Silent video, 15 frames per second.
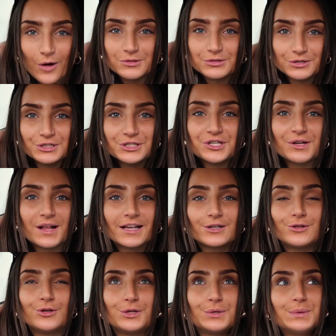I was going to do like a
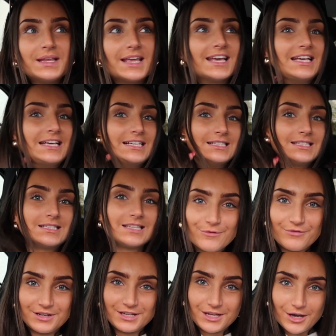New Year's
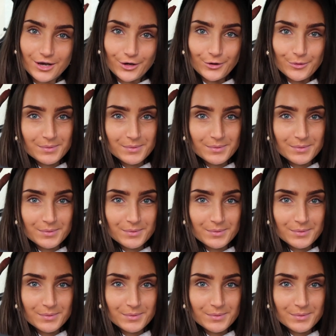video,